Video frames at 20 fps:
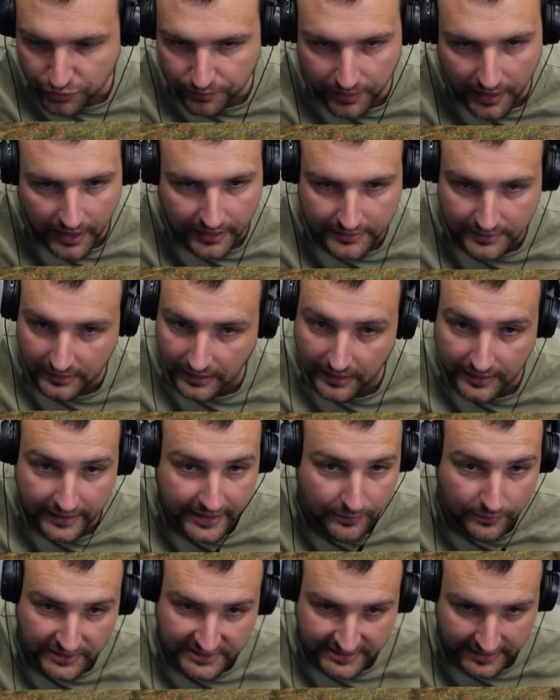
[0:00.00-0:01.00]
but
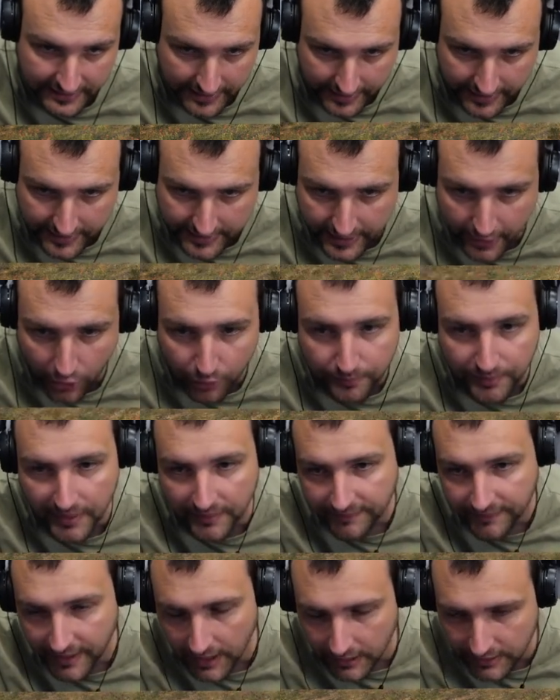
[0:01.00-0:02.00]
he was sitting in the
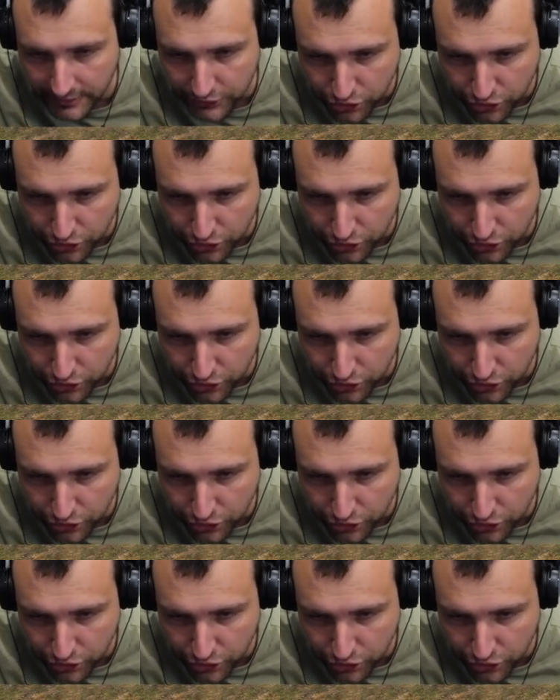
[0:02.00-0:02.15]
open field.